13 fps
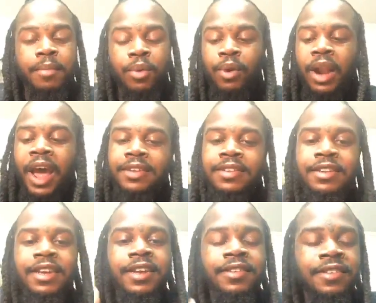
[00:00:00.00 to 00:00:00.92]
But what I
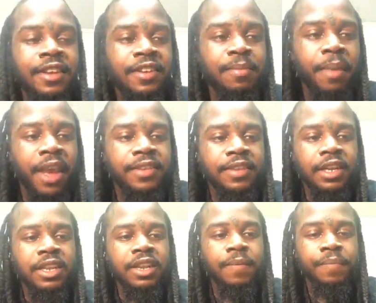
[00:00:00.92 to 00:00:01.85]
see is just
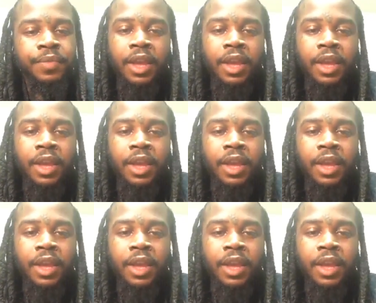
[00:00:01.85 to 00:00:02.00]
basically